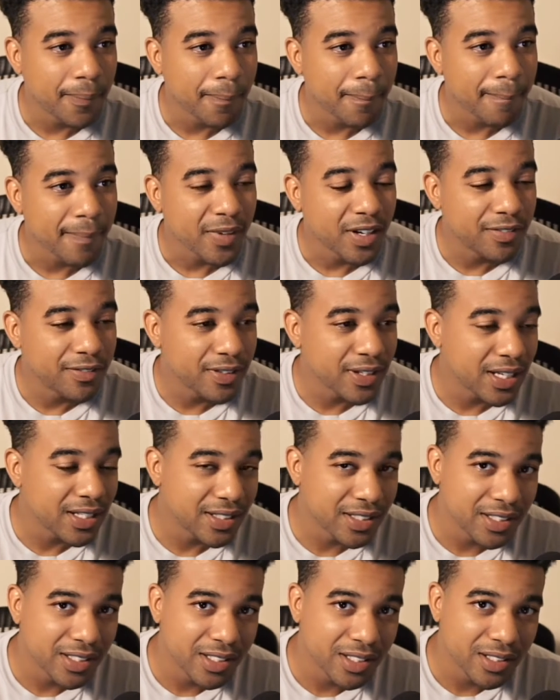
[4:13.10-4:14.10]
I forgot the
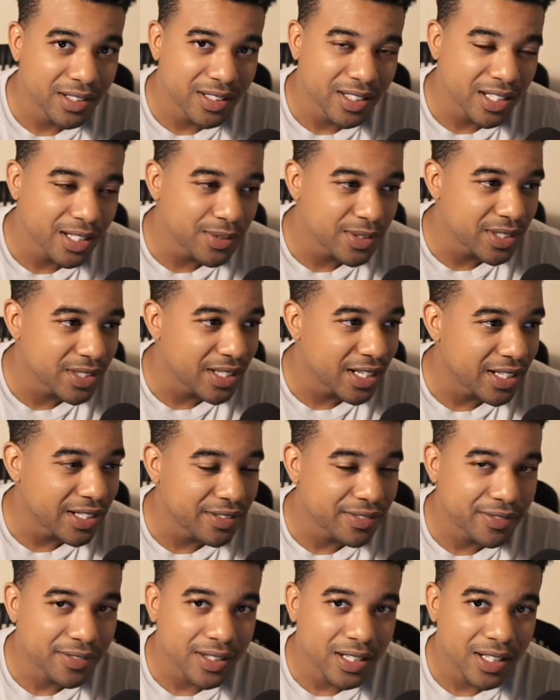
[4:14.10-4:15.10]
year. I think it was a
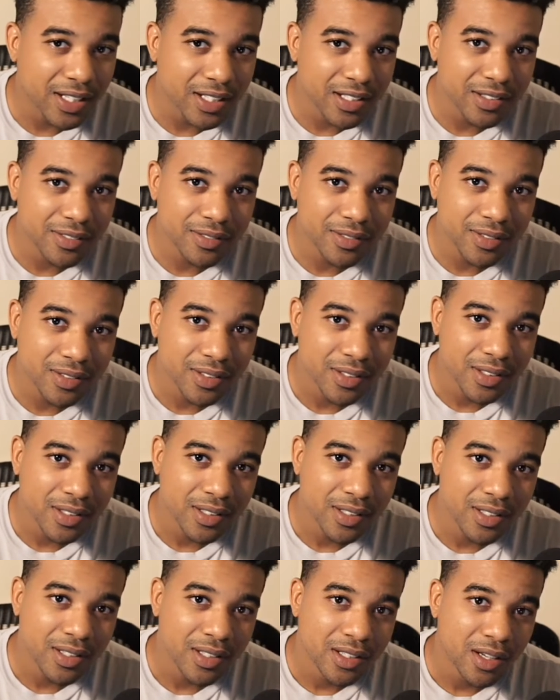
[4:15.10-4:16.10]
95
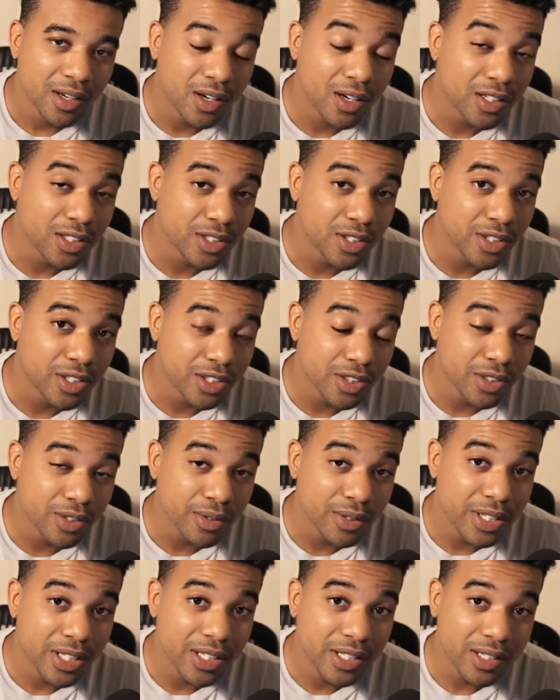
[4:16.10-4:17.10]

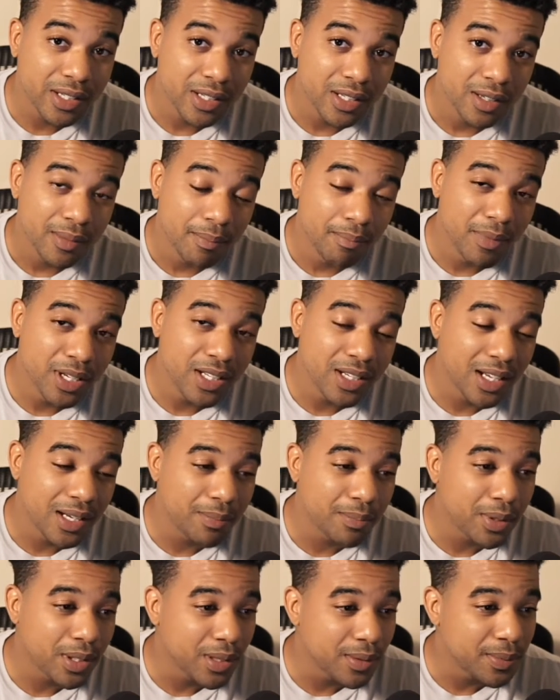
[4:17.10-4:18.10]
R33 Midnight
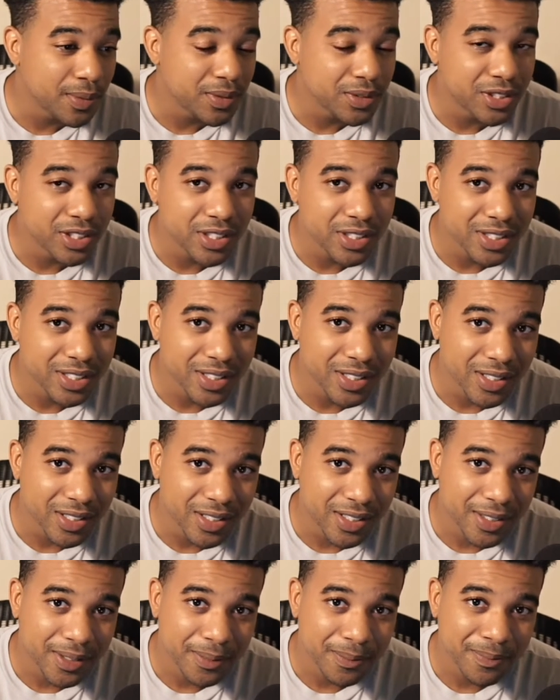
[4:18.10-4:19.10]
Purple
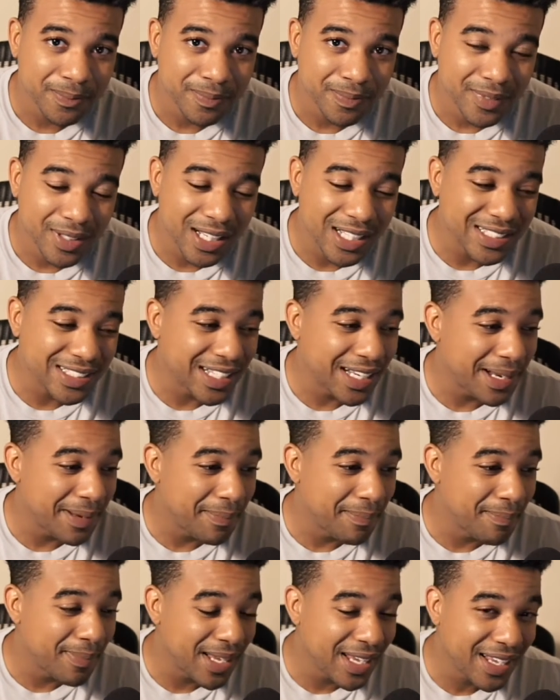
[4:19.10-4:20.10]
GTR. I was like,
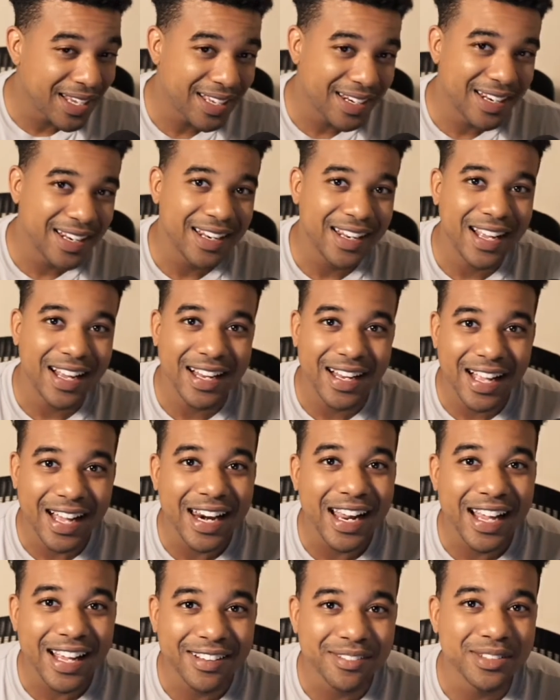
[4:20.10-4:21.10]
man, I got to
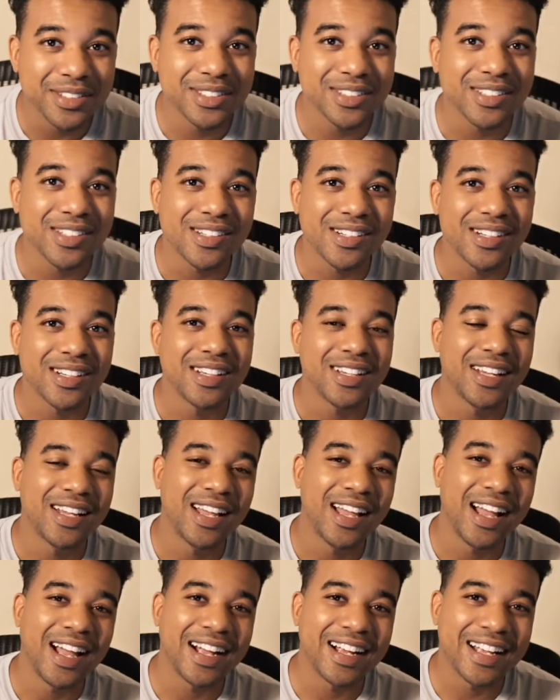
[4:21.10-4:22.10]
have this car.
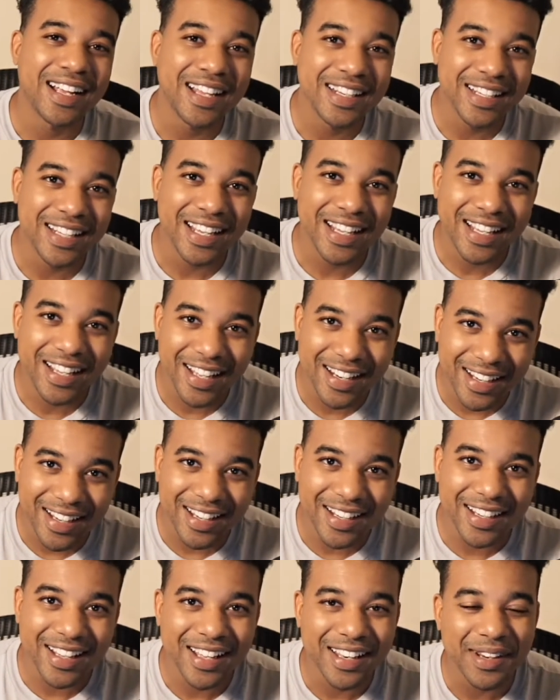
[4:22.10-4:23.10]
I
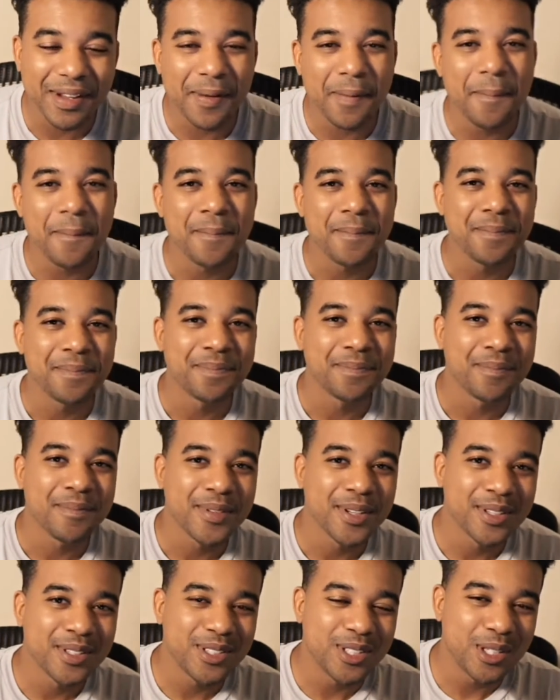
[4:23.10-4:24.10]
gotta.
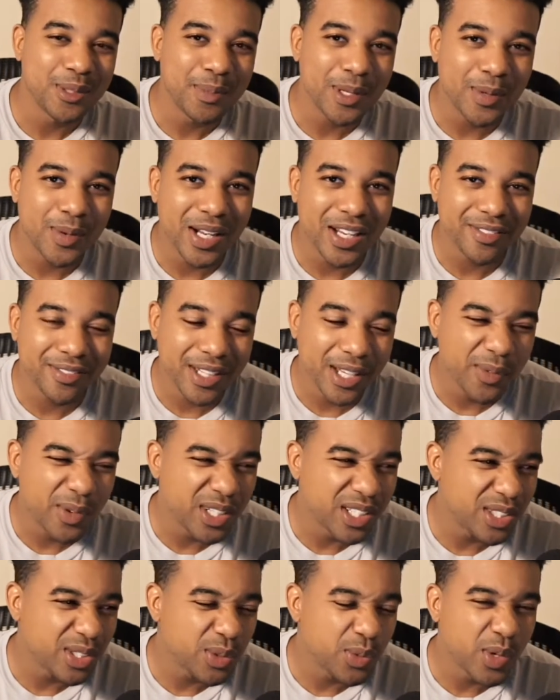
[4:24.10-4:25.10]
Told my wife. They
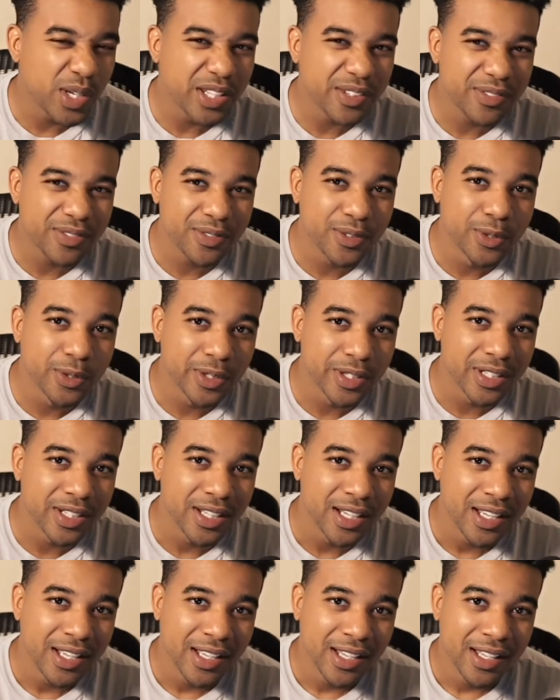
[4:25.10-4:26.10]
wanted 24.
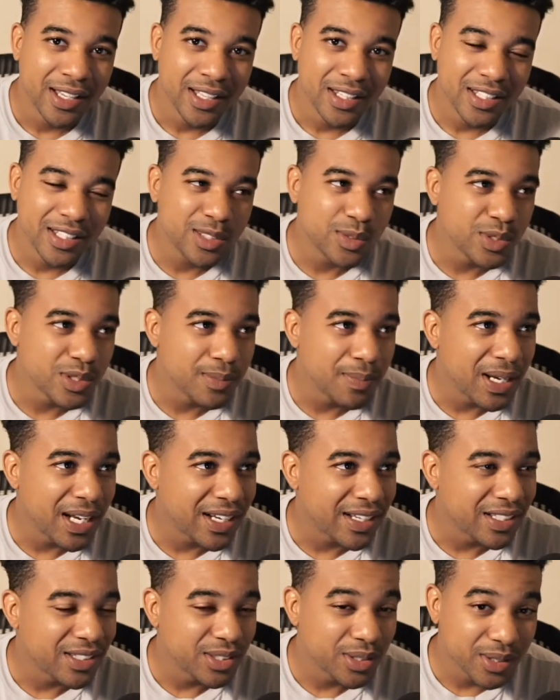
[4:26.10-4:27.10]
This was back
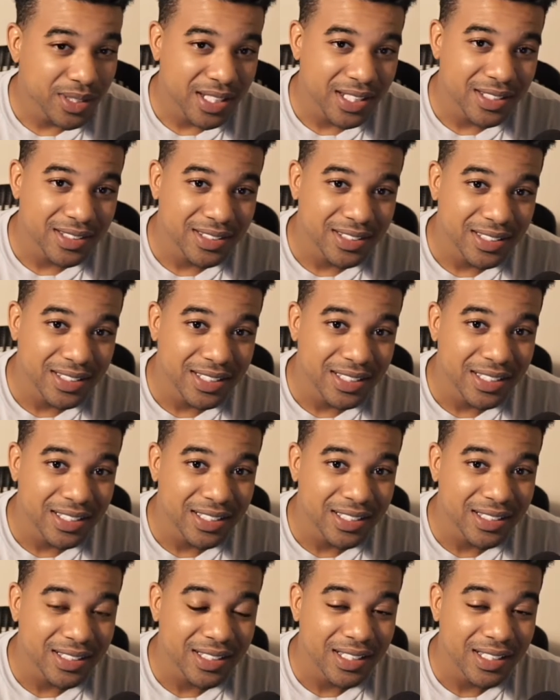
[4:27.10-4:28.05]
in 2019.